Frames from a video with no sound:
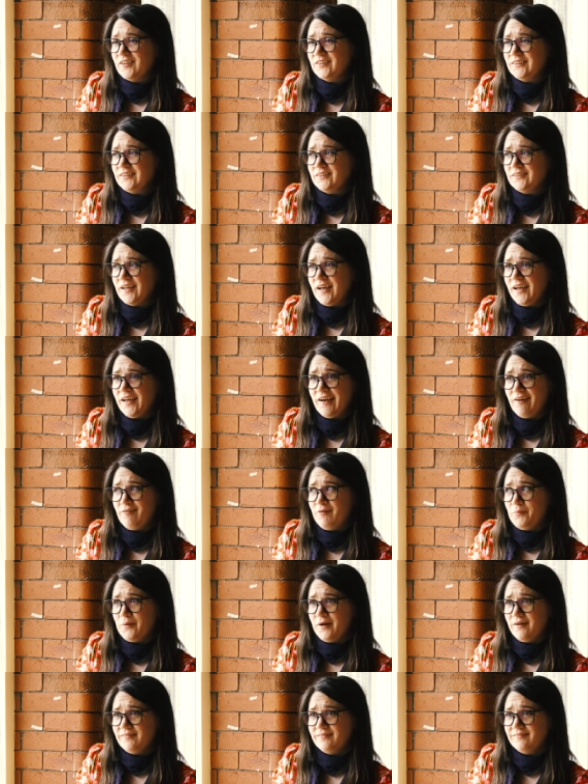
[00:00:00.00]
because I care
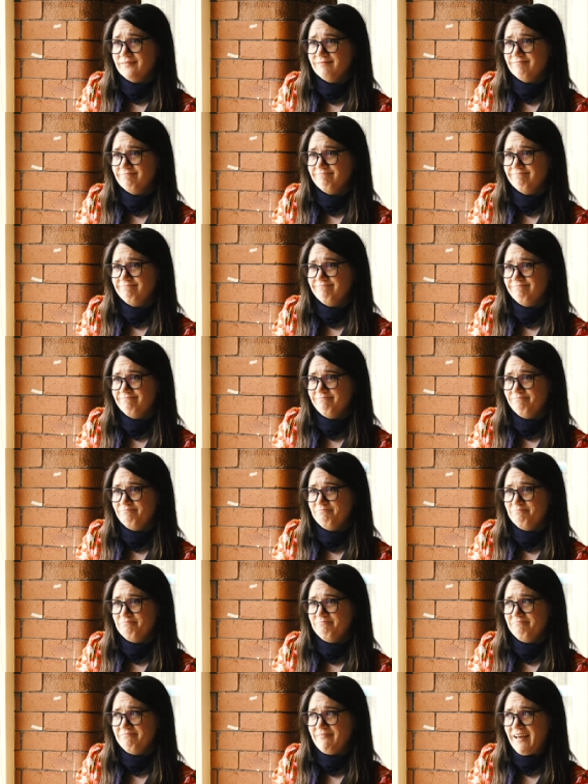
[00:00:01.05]
about
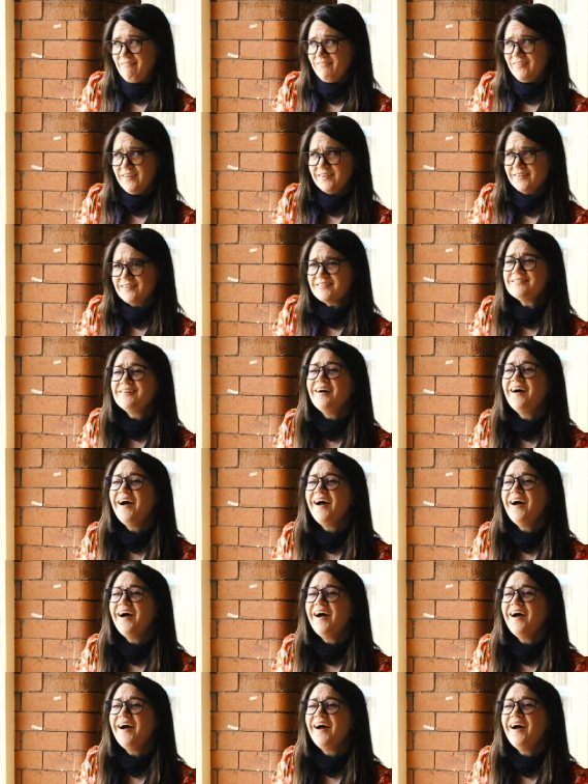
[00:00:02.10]
everything,